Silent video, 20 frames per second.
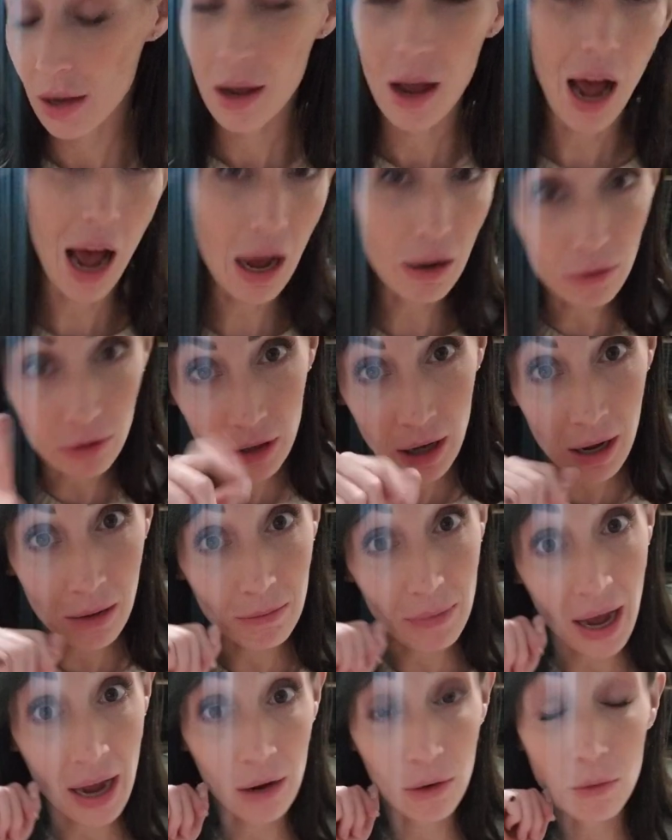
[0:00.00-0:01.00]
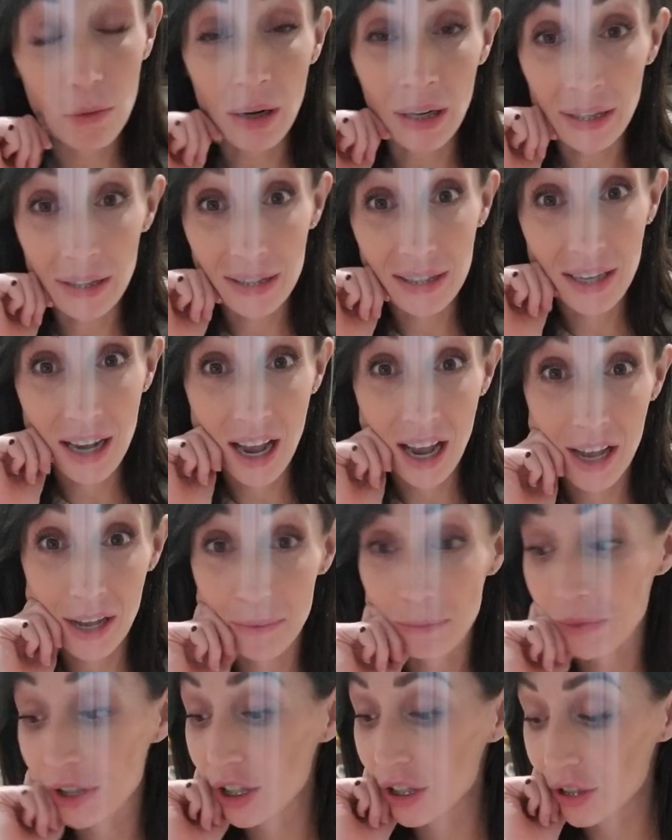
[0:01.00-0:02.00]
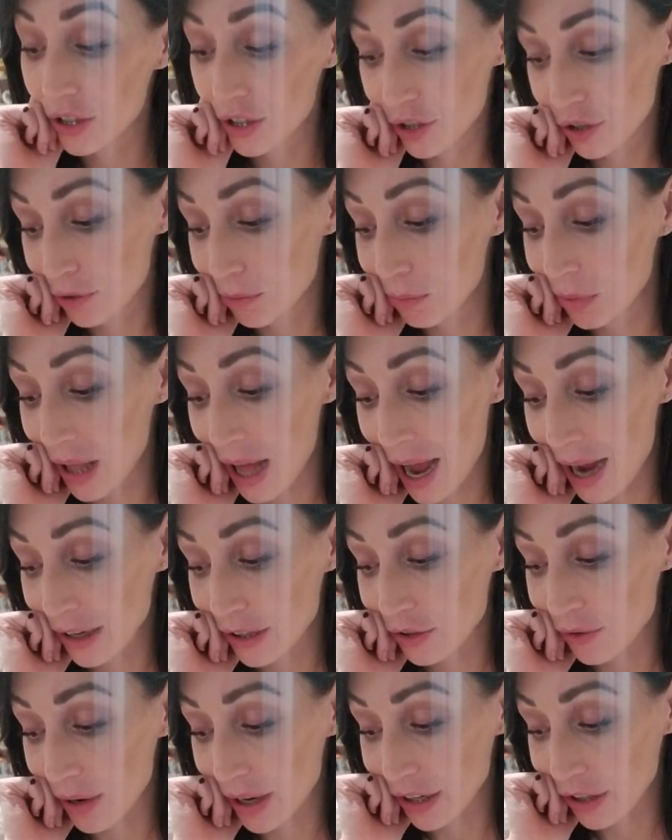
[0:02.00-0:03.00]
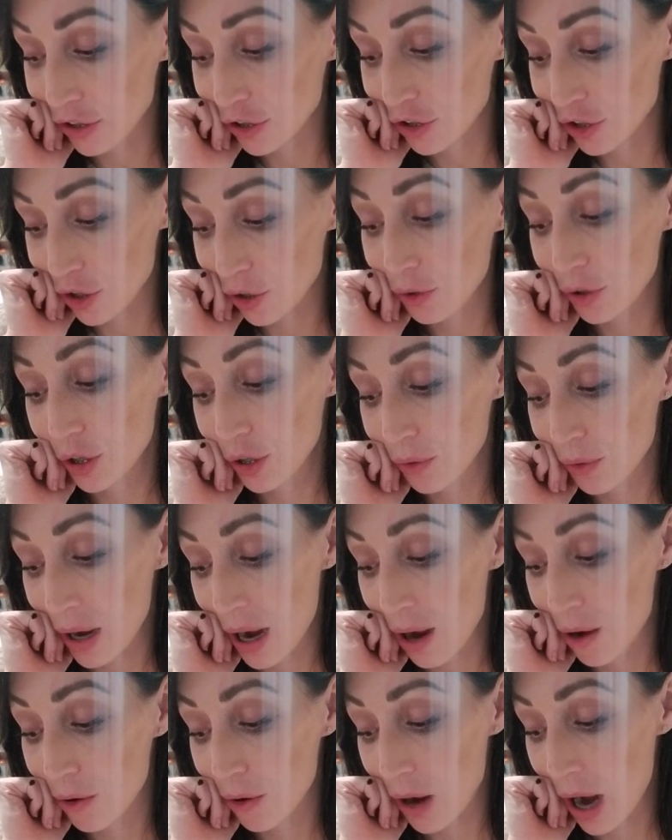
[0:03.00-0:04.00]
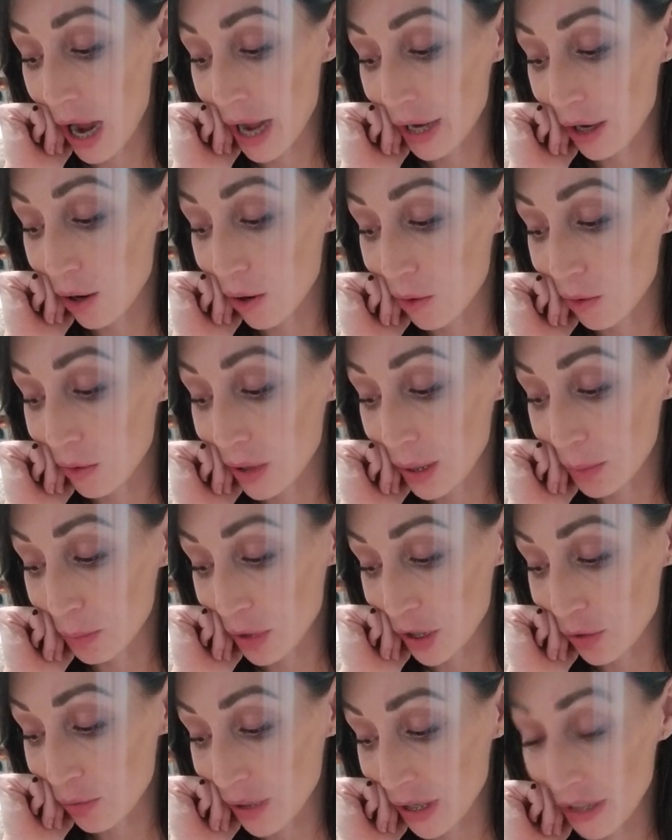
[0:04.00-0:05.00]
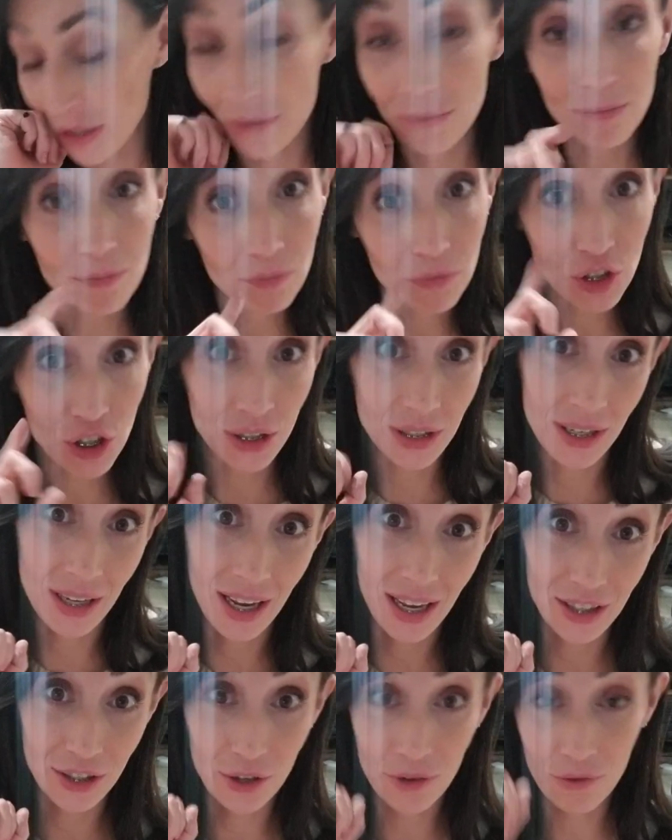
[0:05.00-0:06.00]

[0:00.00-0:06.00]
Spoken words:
I will come back when it's time to do black so I can show you how I go in between, just in case you